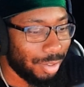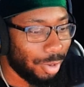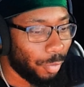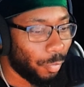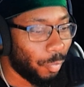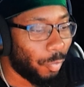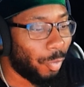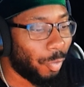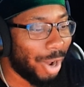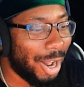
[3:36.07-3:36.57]

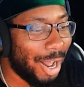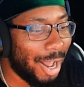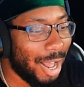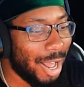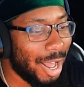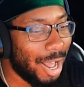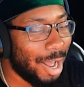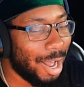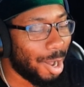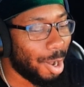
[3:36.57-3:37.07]

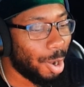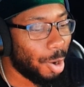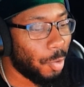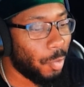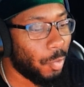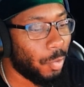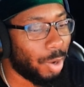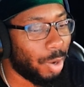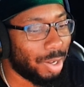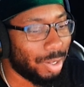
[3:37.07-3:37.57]

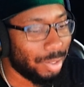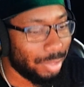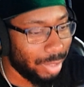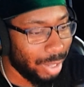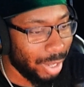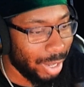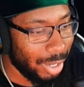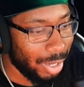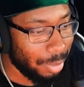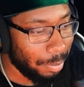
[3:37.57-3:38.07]
Wow,
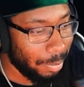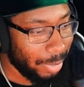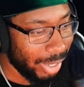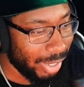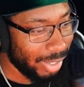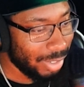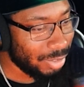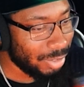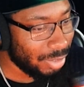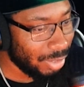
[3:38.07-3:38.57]
that
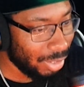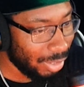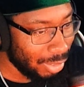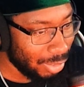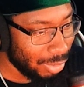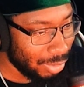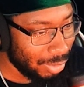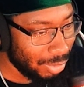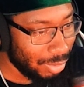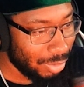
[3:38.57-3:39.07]
makes
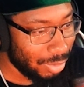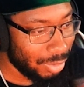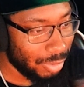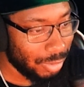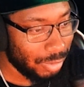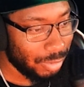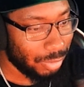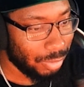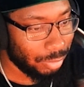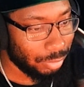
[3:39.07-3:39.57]
sense.
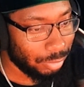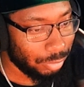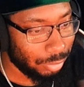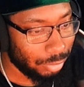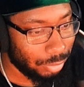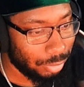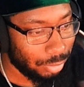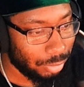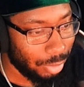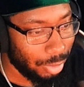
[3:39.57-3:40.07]

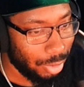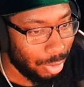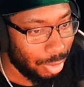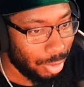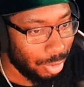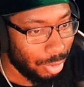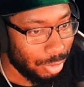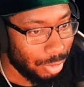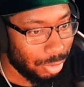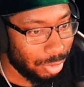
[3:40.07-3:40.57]

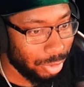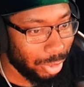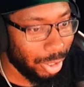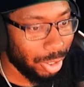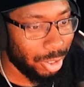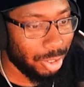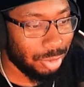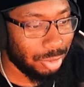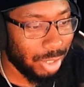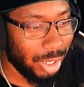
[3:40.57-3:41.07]
So they're
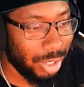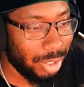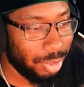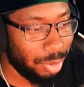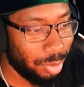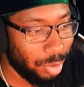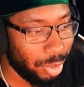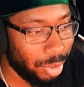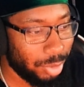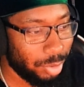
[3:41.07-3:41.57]
gonna try to
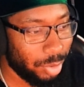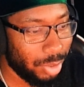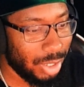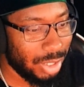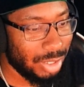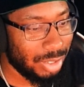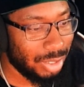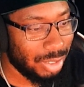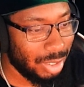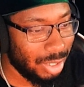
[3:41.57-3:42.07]
do it during
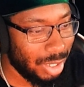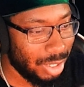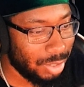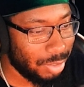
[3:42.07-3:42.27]
the Sunday